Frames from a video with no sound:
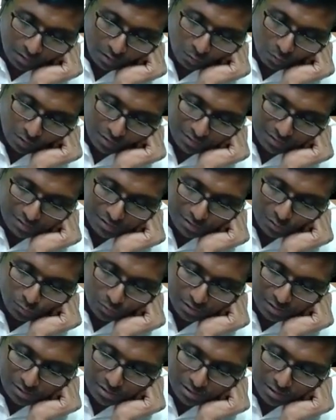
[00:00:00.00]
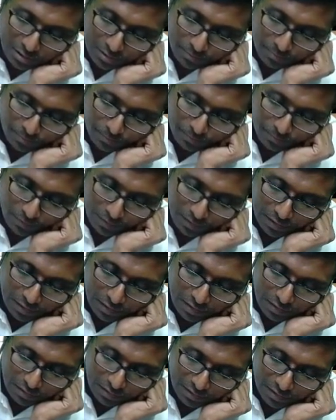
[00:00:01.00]
What is this one, sir? Yeah.
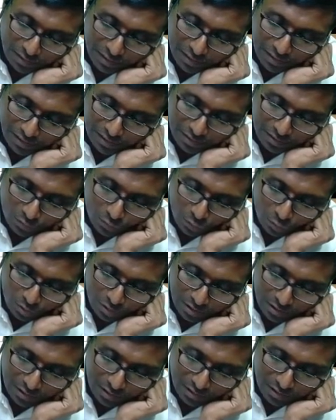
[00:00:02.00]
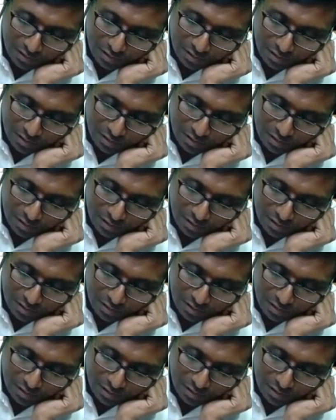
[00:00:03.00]
Record only